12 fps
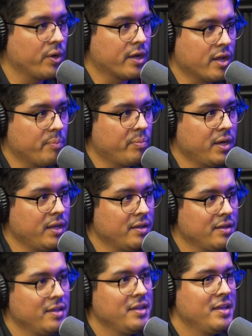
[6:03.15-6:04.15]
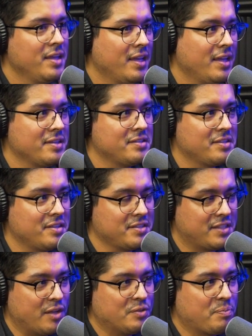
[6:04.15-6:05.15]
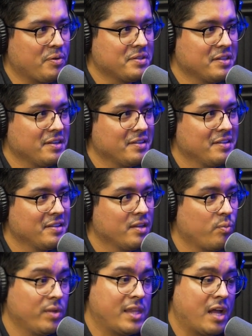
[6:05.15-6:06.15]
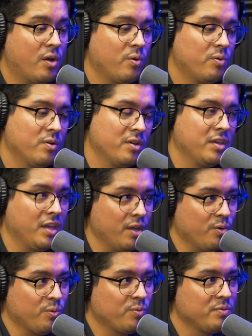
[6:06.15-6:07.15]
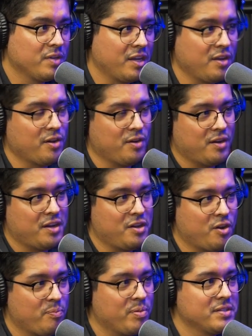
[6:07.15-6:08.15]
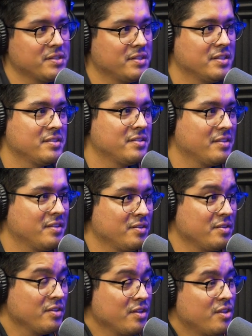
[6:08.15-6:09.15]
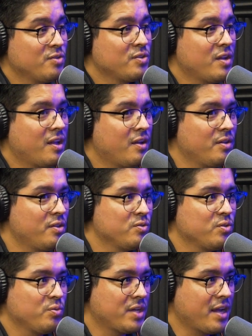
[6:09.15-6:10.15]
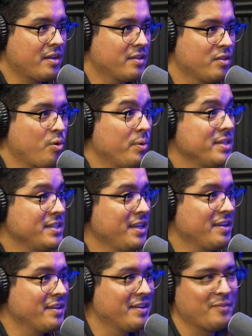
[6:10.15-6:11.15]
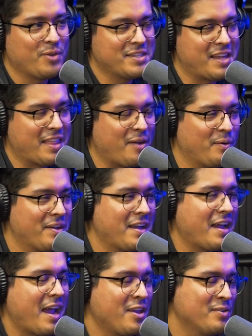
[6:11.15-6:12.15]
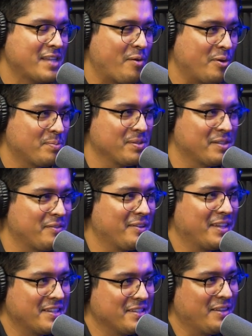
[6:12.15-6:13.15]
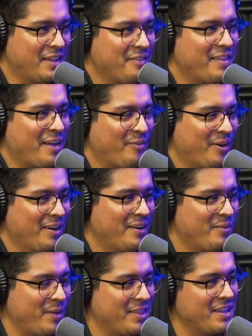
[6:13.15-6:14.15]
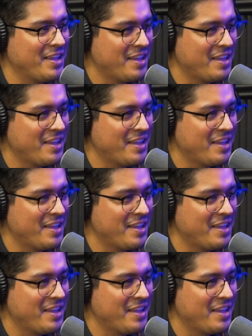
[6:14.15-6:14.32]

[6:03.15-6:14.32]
in a company is the salesperson. Without you in your businesses, there's no check. Nobody's eating. We said that. I use that word specifically because you love that word, with